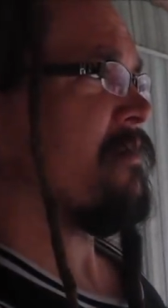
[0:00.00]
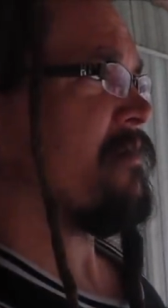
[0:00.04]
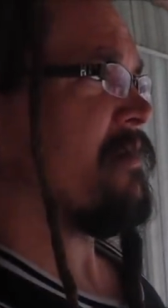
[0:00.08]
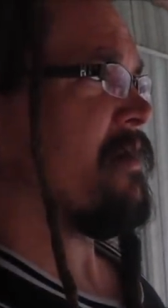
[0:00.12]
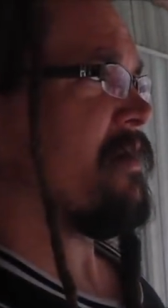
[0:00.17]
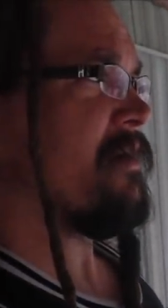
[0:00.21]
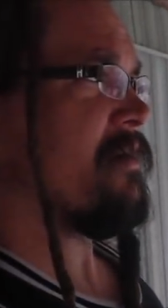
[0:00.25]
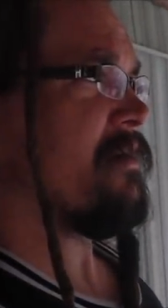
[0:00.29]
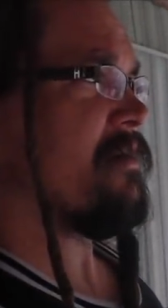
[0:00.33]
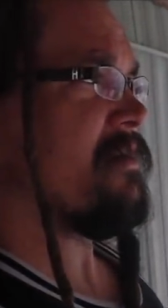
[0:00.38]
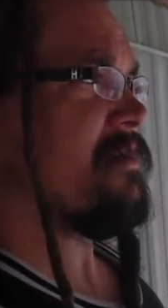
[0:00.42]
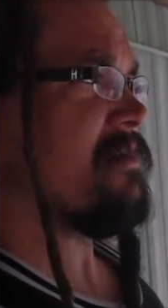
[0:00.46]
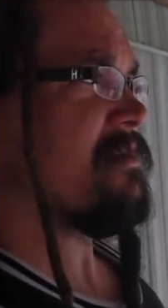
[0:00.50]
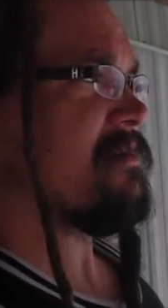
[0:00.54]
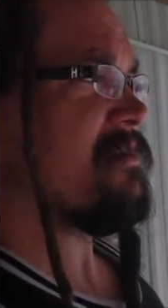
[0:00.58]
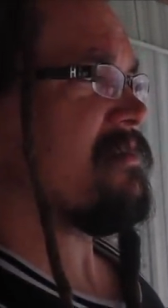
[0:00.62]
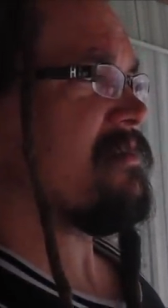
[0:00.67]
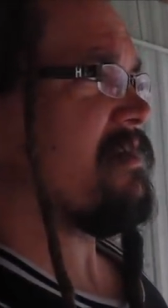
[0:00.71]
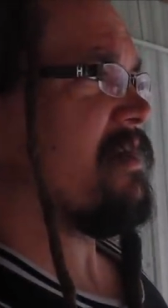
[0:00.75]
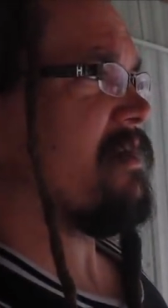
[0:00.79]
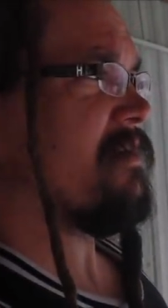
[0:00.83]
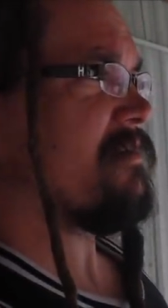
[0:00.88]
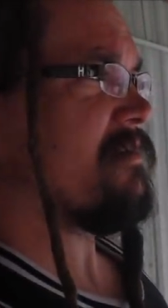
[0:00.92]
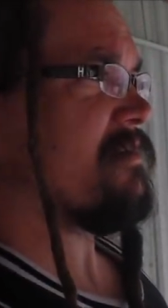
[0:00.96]
thunder doesn't
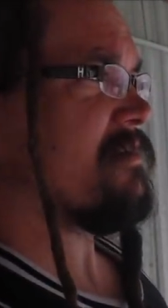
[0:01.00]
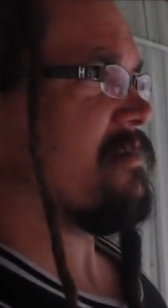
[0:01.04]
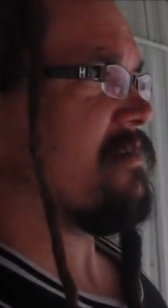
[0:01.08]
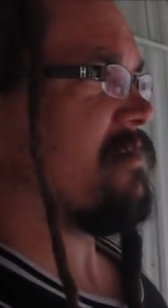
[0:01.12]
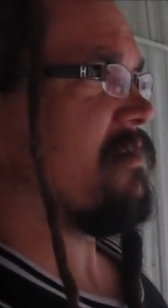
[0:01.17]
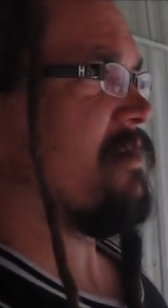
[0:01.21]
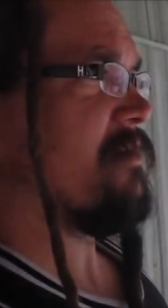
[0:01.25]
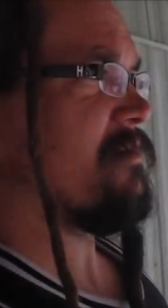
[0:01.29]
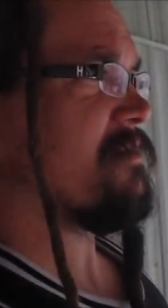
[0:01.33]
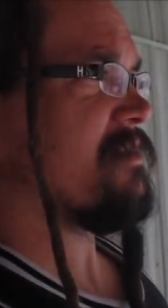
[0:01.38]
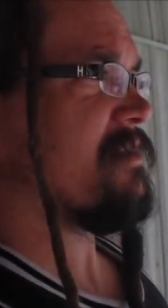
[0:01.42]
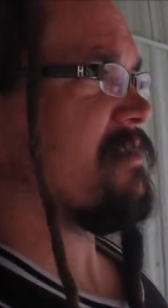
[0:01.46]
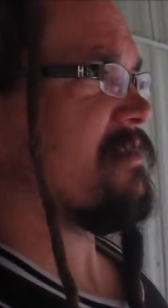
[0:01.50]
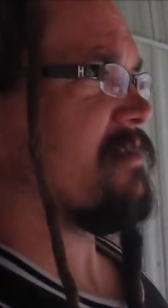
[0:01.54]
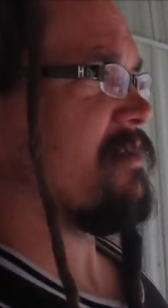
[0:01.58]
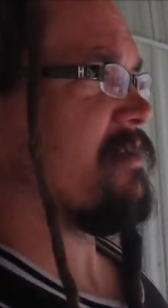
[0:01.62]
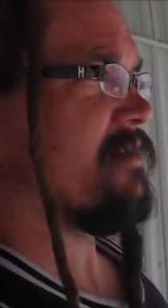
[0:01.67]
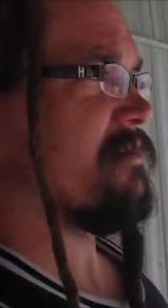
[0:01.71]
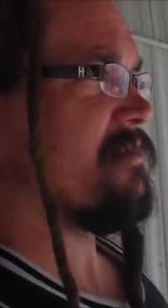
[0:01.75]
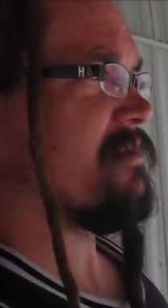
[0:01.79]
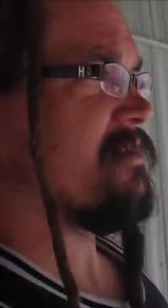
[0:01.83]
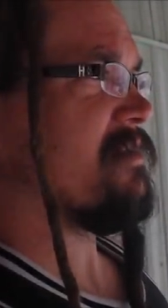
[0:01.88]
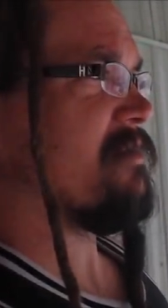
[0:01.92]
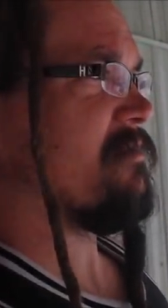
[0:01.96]
sound as close as it
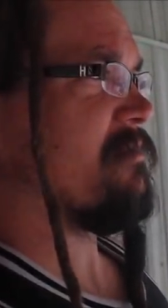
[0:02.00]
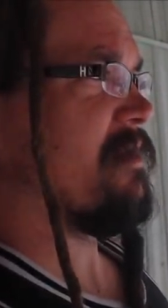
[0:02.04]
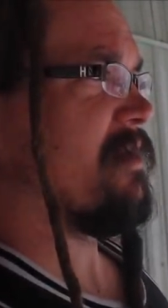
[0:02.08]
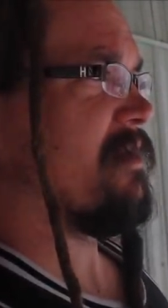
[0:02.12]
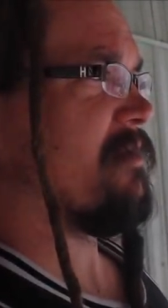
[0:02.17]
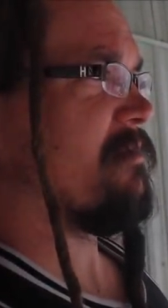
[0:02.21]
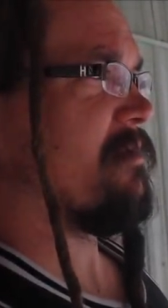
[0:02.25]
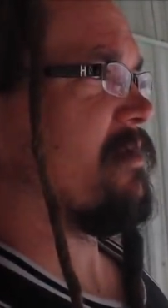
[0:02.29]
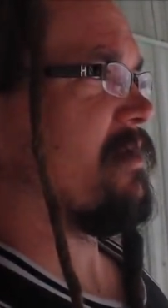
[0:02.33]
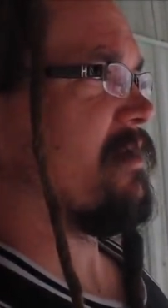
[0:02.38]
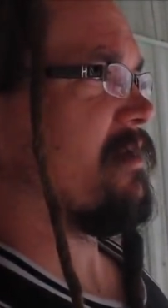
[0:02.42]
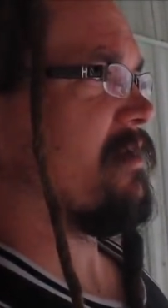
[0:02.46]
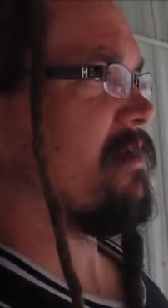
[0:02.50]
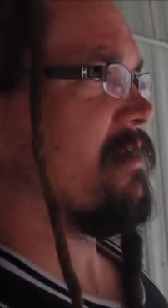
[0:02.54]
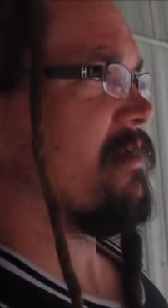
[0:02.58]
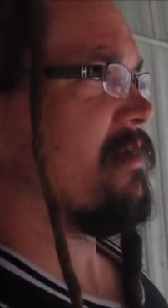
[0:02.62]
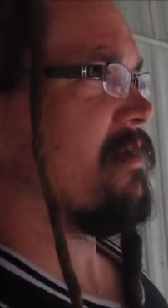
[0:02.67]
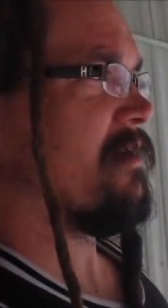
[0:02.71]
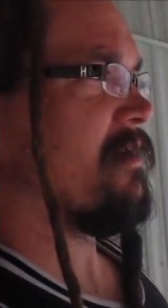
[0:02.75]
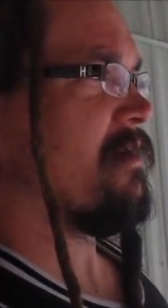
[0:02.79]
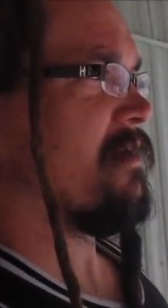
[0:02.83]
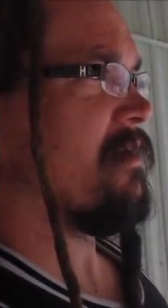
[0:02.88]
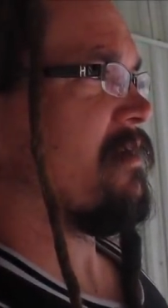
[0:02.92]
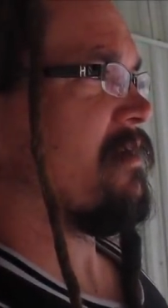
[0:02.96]
used to be, but
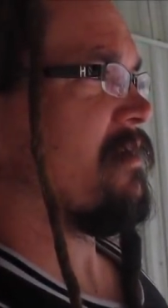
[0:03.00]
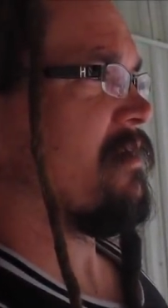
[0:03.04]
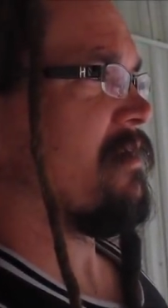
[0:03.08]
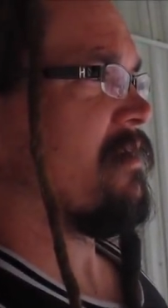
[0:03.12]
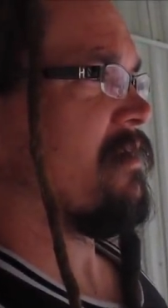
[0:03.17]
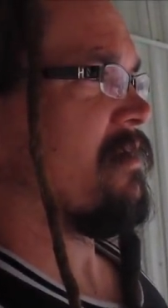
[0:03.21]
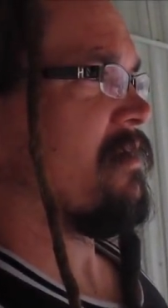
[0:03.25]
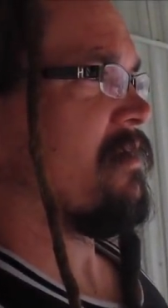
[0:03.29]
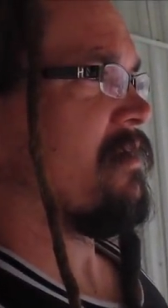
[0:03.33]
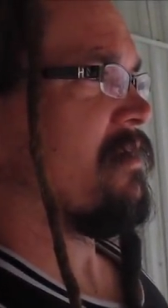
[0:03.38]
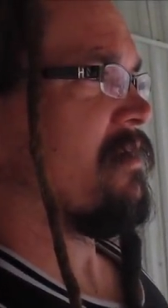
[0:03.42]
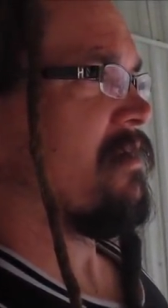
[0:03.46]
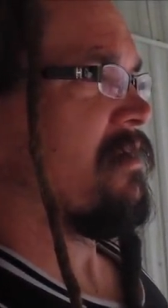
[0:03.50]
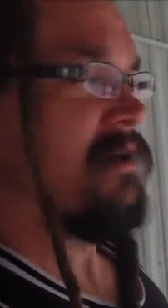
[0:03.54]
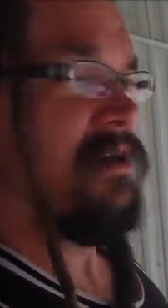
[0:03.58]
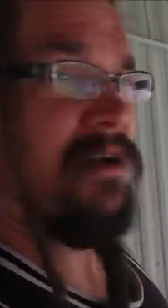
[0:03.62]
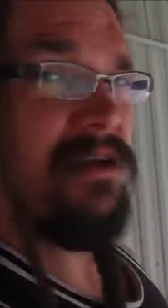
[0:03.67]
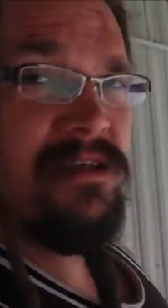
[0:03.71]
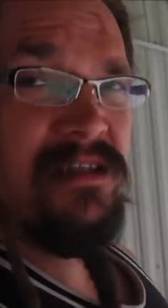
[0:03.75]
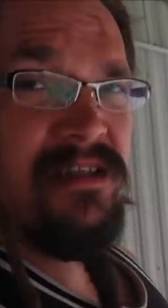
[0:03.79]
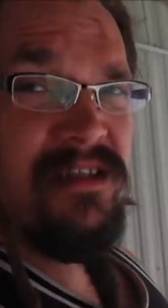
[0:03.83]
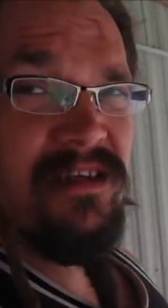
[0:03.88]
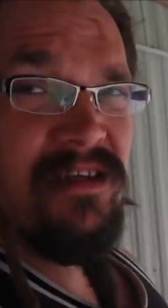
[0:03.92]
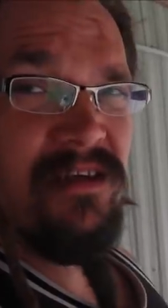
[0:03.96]

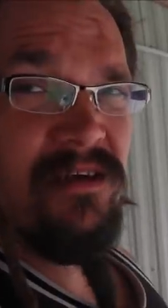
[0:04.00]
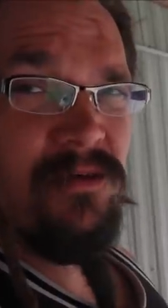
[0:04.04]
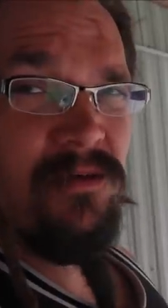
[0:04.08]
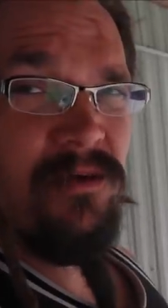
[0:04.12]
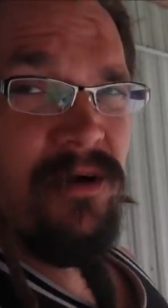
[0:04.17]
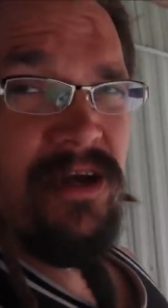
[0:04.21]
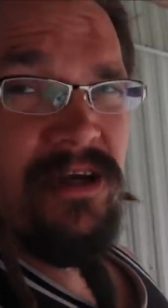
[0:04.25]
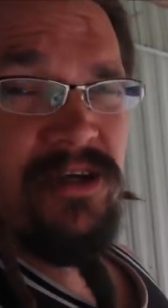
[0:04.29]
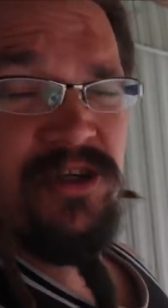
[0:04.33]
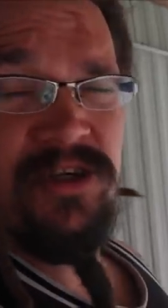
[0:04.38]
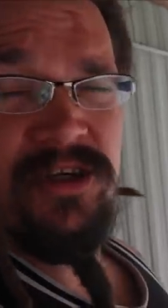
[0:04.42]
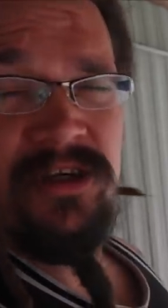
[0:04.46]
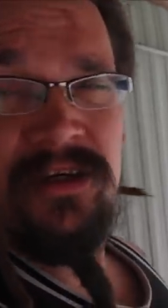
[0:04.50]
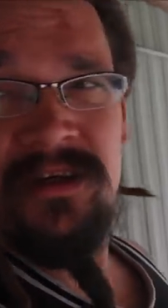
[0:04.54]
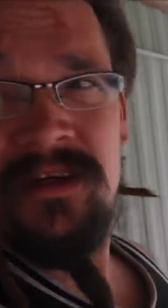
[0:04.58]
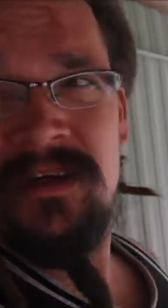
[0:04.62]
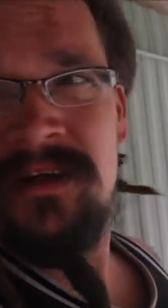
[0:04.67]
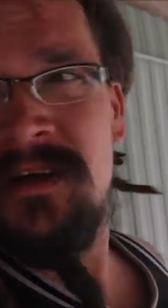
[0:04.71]
it's still raging.